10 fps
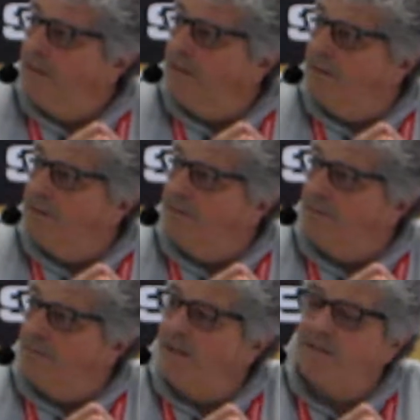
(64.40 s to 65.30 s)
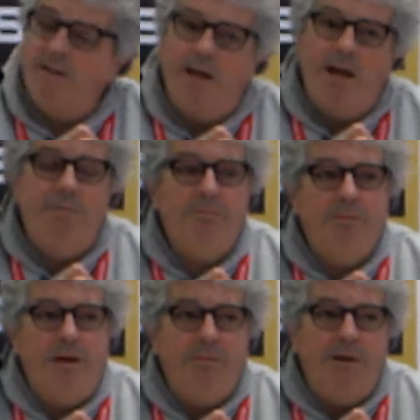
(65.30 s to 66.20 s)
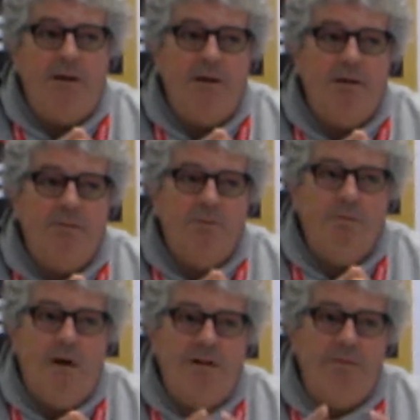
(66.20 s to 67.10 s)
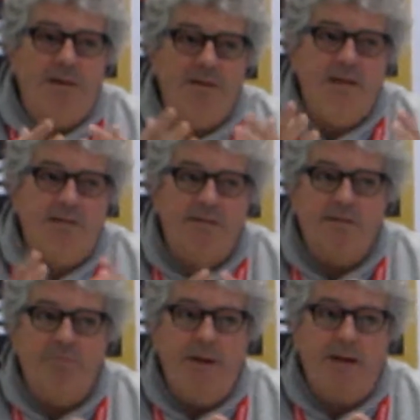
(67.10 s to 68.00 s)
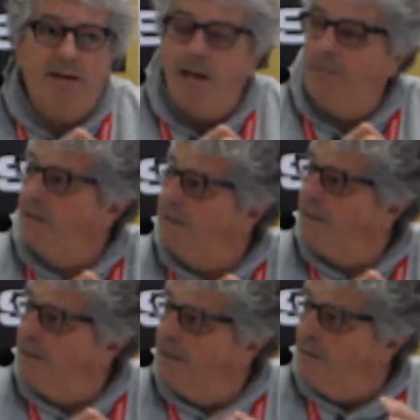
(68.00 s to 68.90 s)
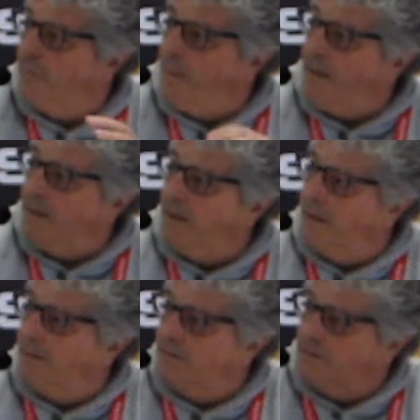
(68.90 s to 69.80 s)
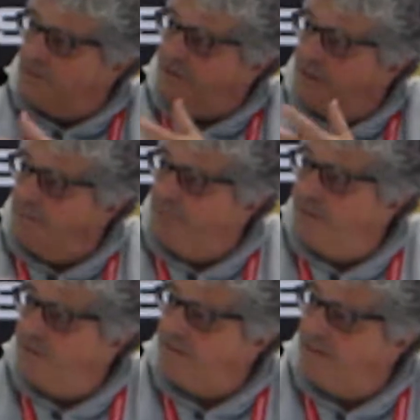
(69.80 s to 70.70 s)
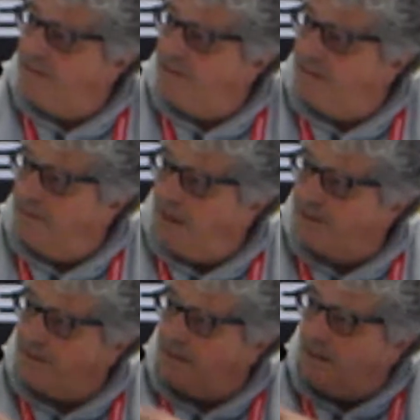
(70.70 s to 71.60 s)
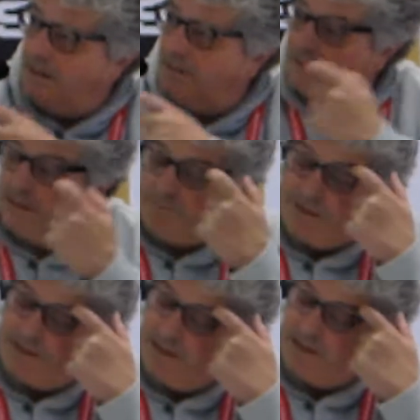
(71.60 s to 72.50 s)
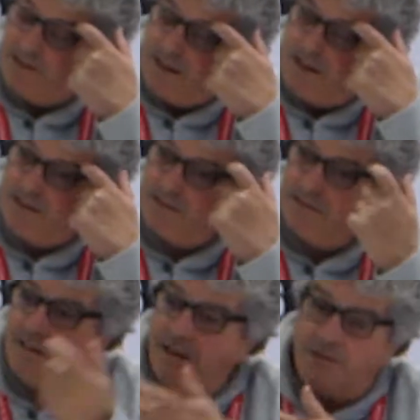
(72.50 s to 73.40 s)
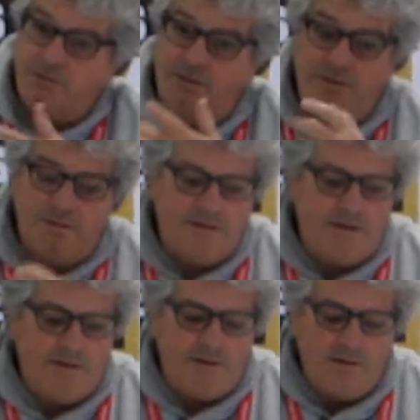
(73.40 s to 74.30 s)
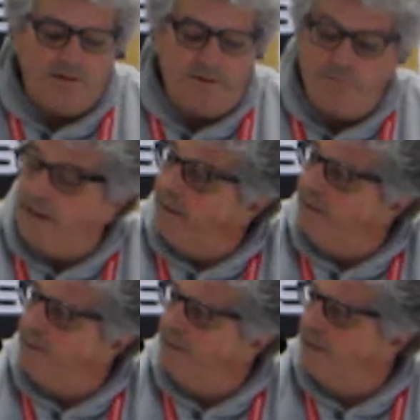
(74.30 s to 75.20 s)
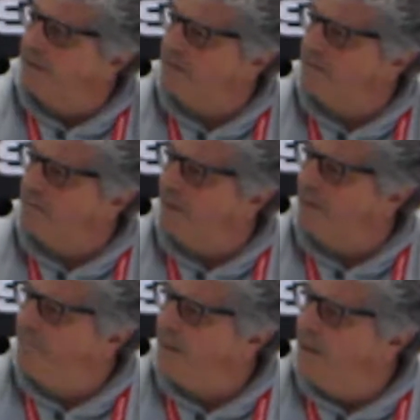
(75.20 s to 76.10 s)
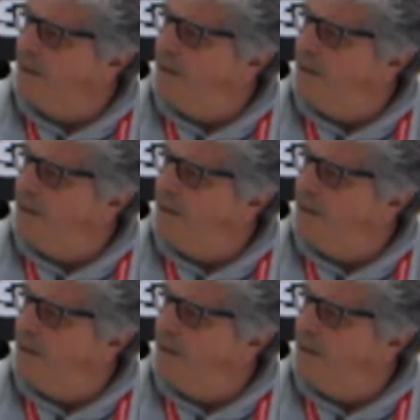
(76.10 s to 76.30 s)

It's a race game, maybe one of the ancestors of backgammon, and you see the pieces and the astragals that play like dice. They actually use a lot of binary dice as well.